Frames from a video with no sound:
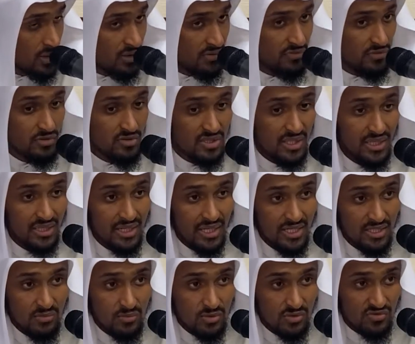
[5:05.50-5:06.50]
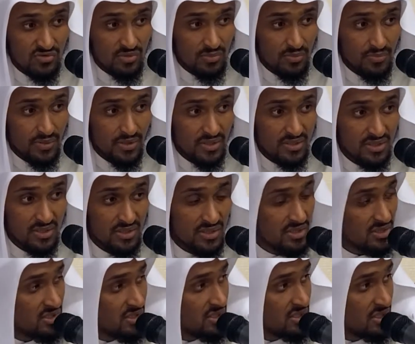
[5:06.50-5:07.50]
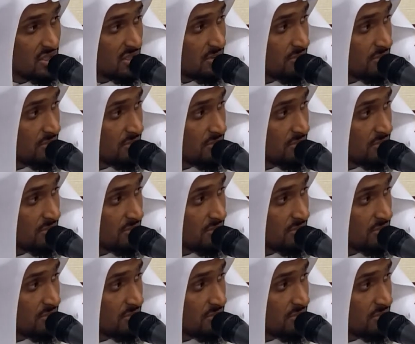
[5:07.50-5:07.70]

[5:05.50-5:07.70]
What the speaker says: If you take animals from a person, a certain